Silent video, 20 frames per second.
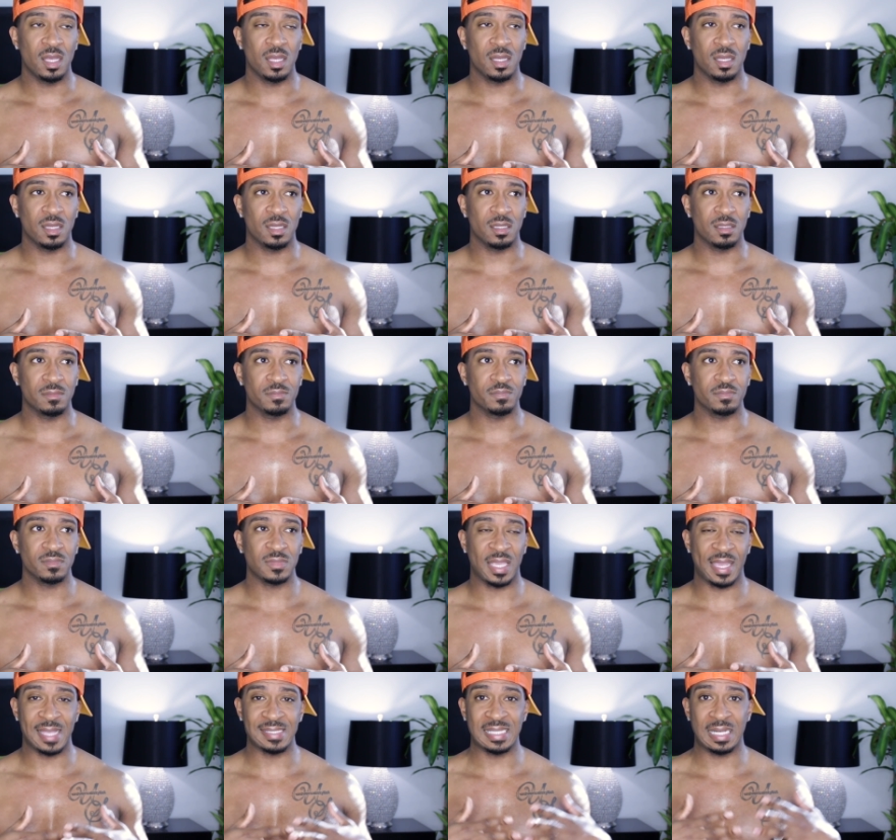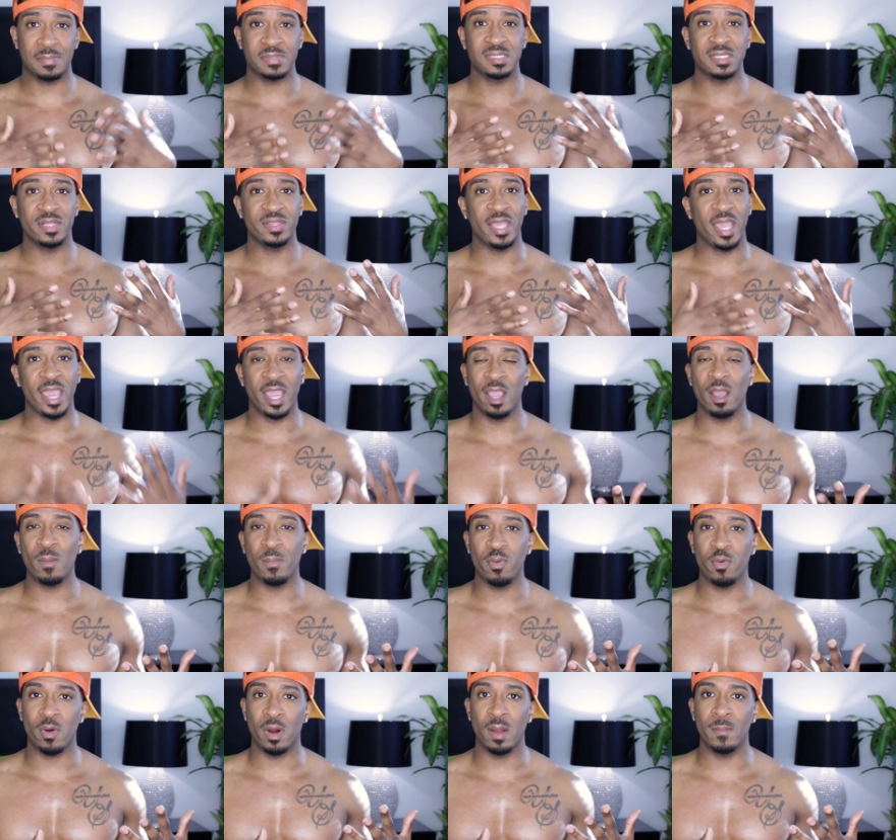um, like I said, it was near the
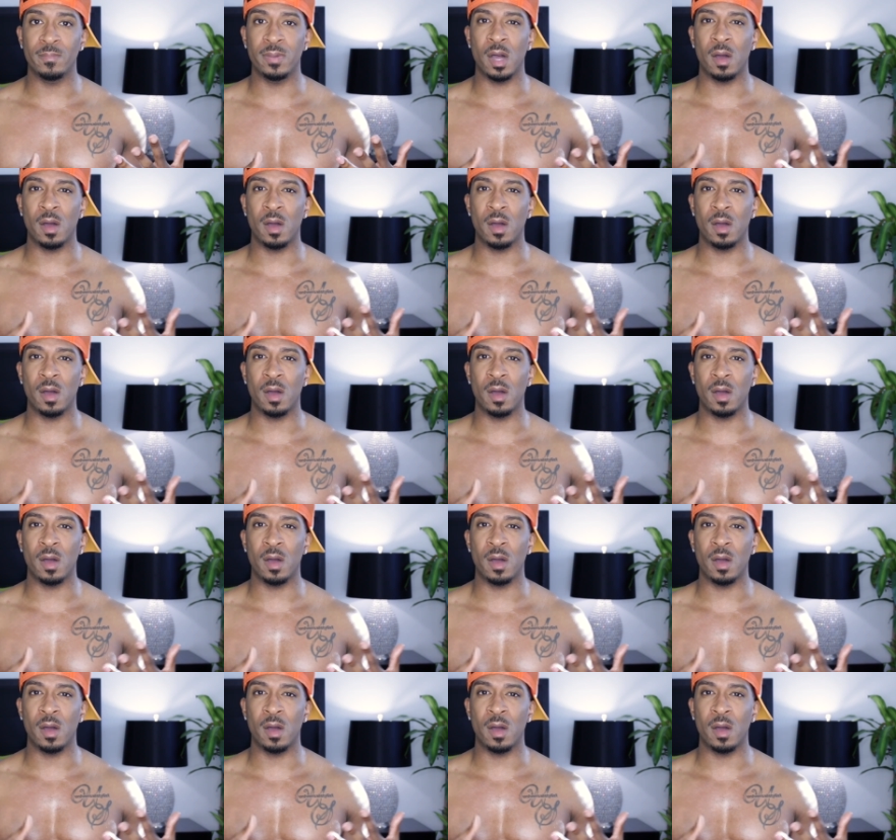airport,